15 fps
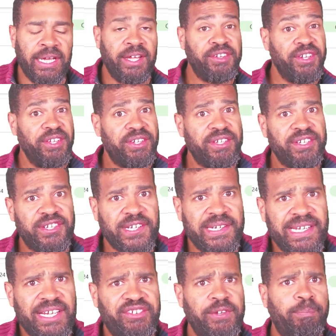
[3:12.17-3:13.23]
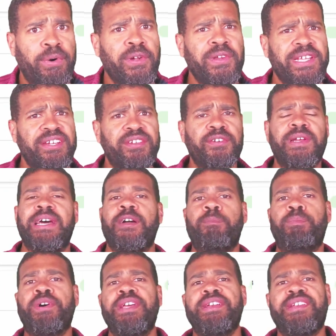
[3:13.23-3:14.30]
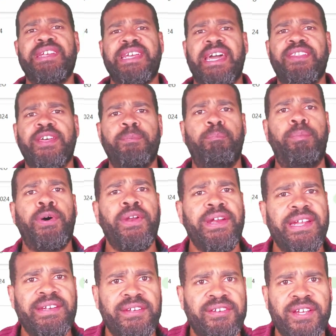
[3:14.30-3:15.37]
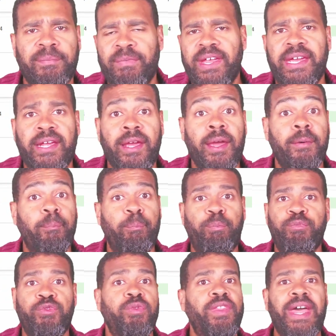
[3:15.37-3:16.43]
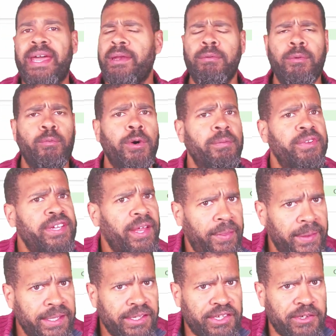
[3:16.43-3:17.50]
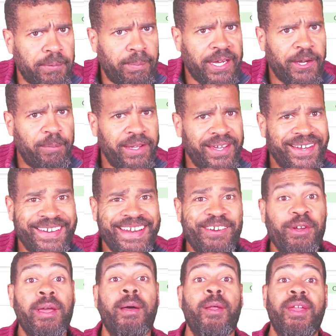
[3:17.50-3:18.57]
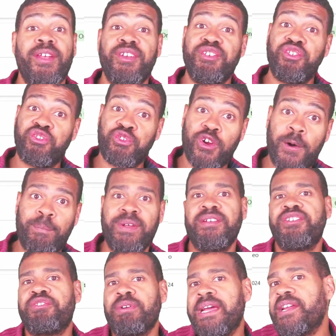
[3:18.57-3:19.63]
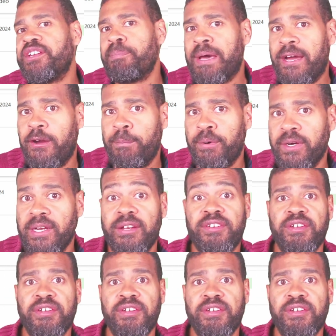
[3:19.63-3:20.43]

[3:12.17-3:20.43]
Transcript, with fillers: So you can suddenly actually pull these all out, put it together, put it into something. Then what was the other thing you could do with Power B I now? Drop it straight into PowerPoint.